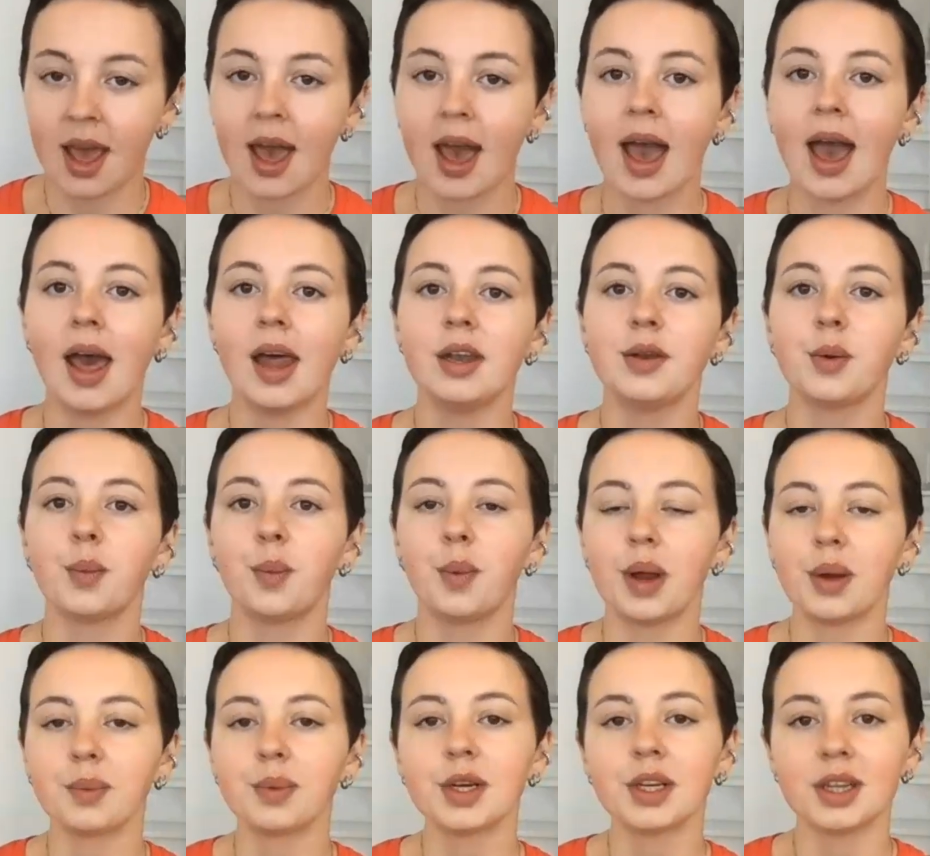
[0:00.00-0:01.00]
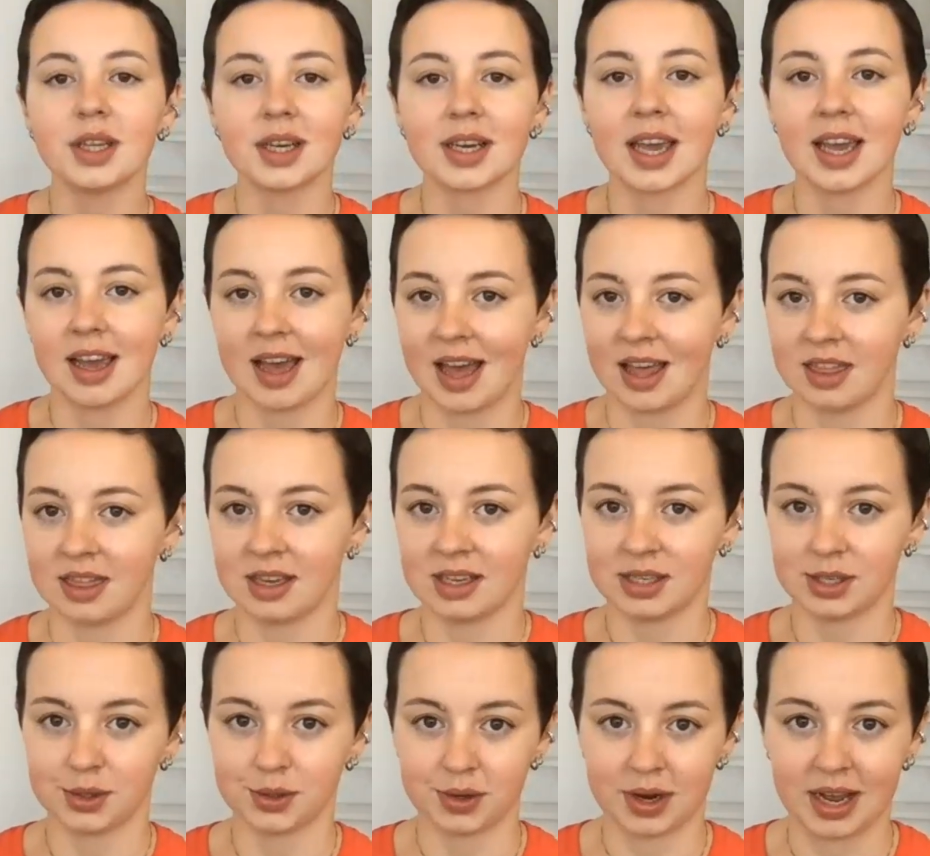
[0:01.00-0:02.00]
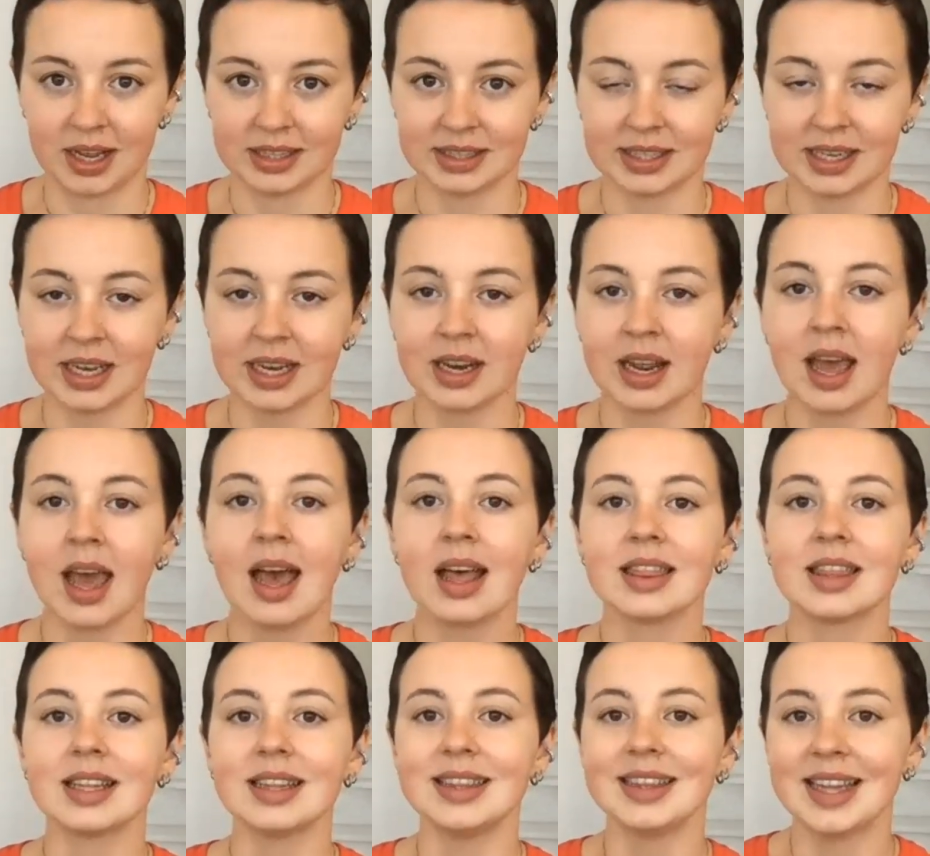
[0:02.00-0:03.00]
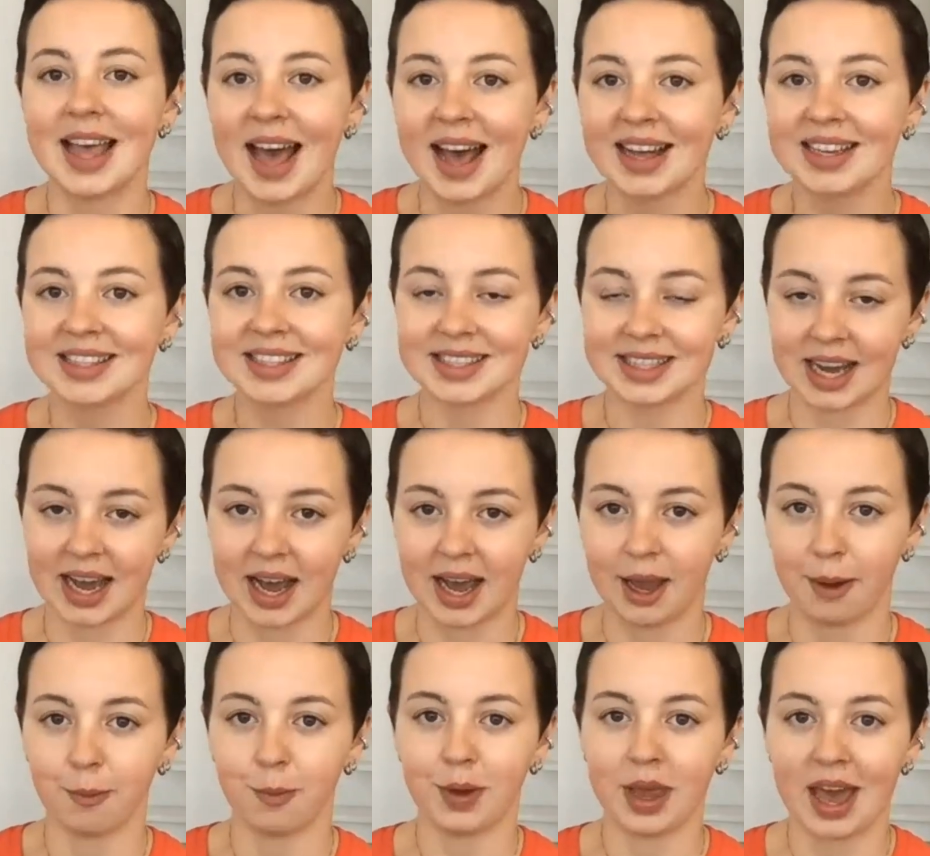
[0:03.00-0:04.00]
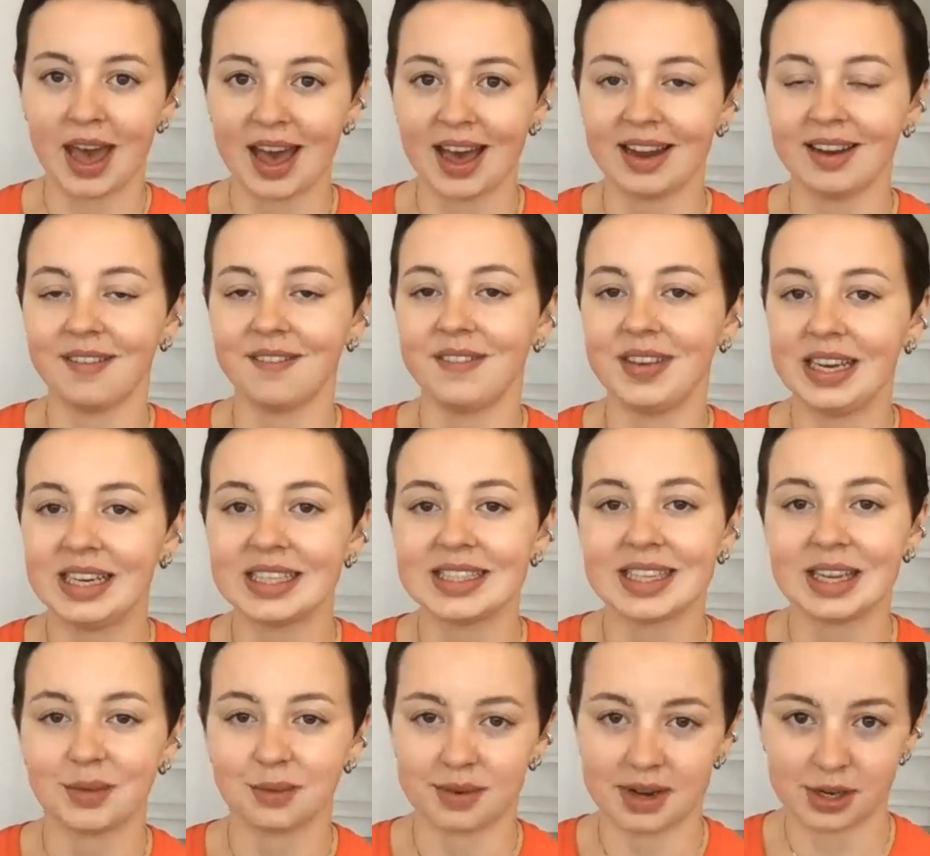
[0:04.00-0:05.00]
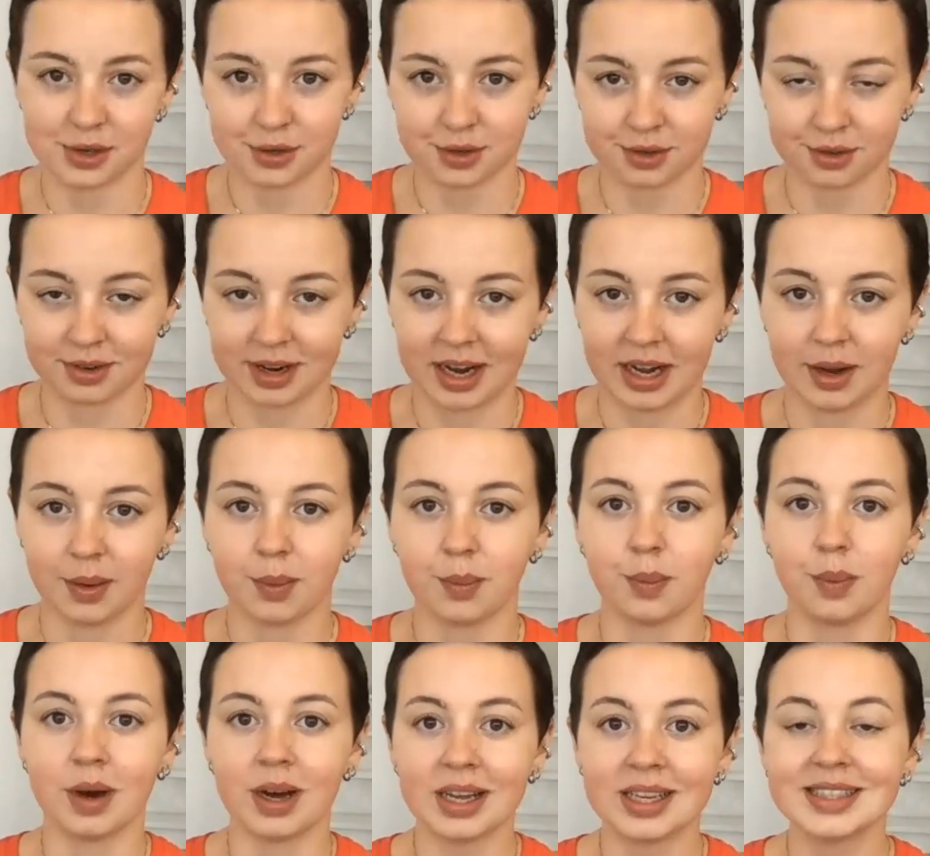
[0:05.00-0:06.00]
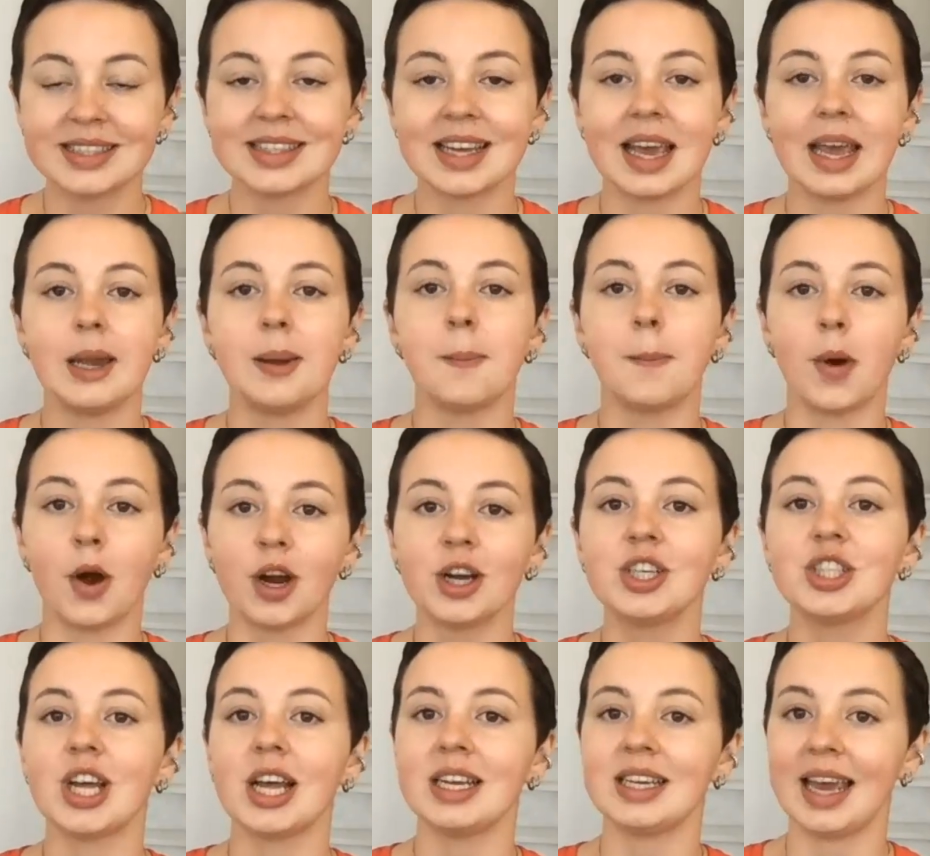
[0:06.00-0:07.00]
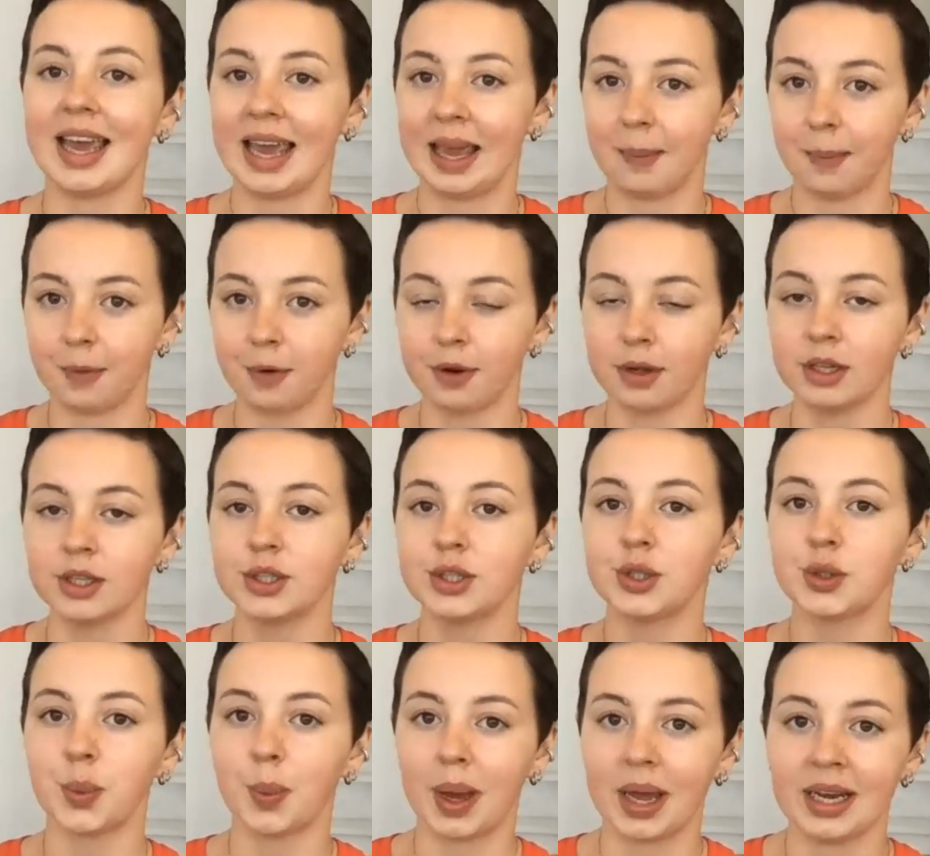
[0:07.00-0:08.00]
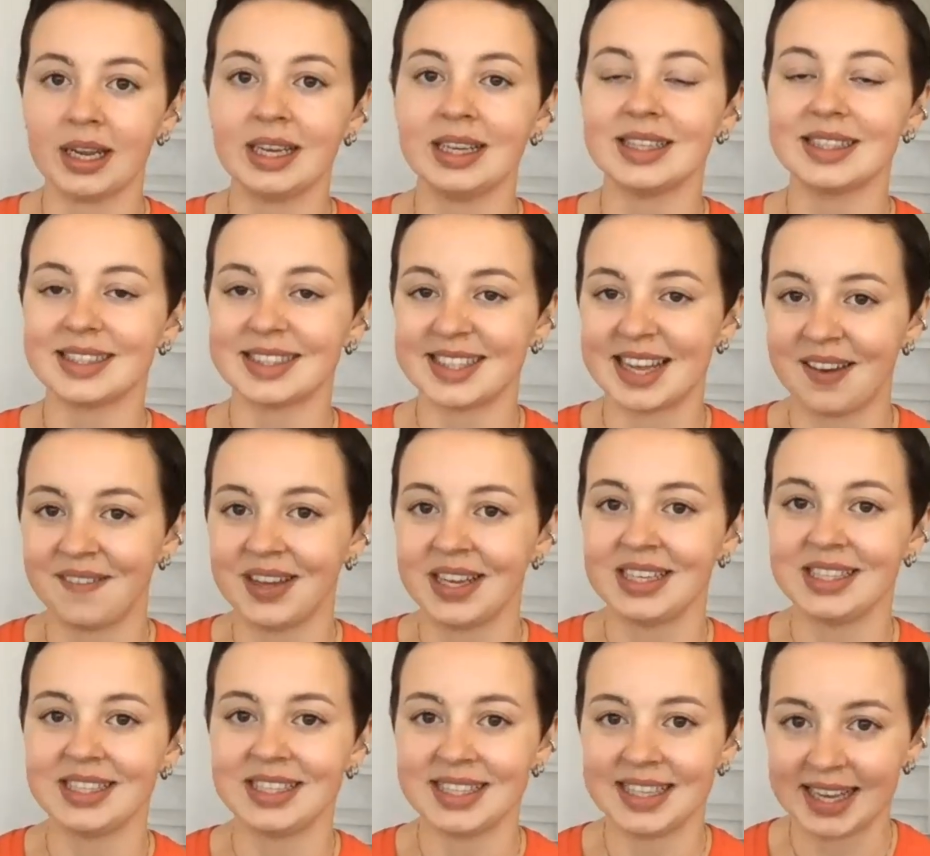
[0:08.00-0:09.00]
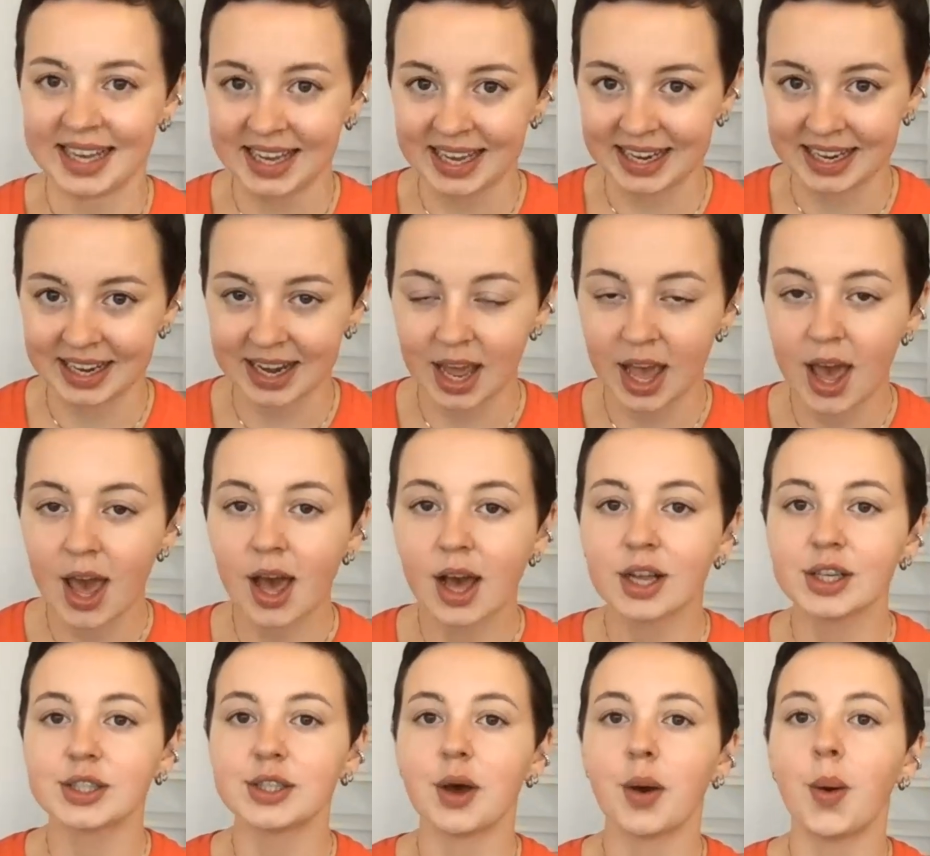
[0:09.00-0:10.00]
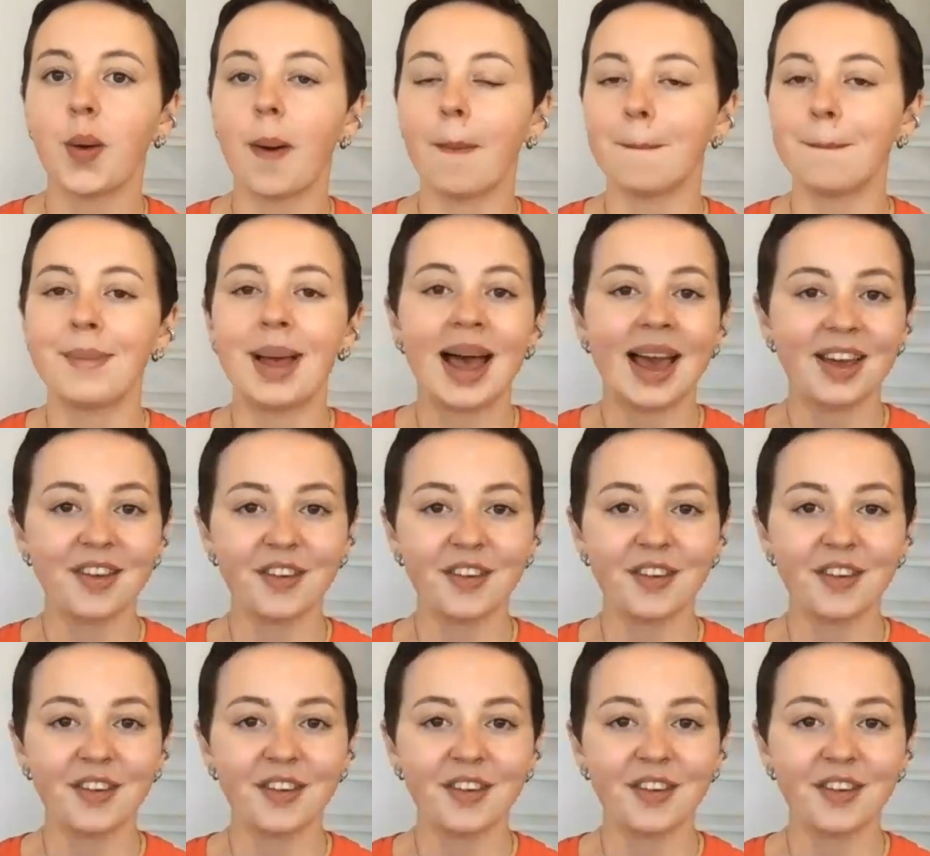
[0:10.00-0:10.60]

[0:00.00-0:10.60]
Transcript: And when we're looking at this transit, the last time we had Venus in retrograde was in March and April 2017. So my